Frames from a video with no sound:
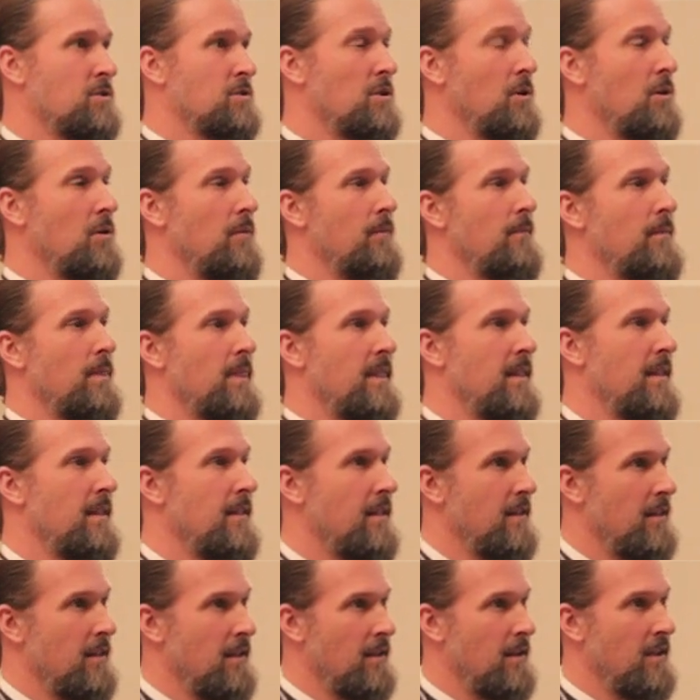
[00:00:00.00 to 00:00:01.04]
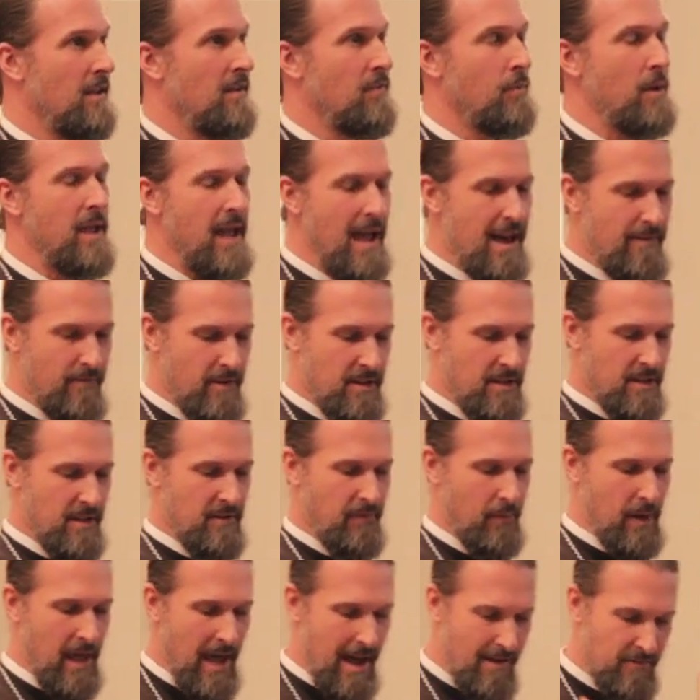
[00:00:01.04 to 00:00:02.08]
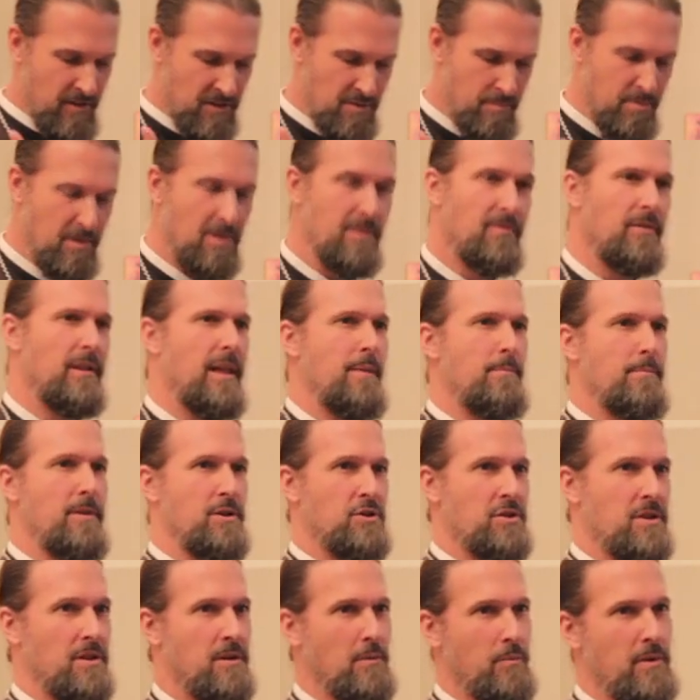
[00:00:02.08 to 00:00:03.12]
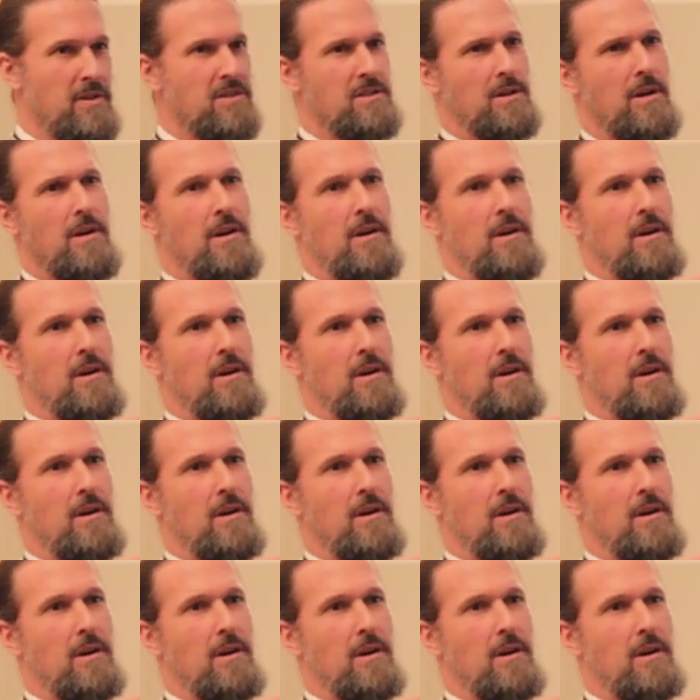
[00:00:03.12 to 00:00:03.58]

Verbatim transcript: So, if we have this beautiful ambition, we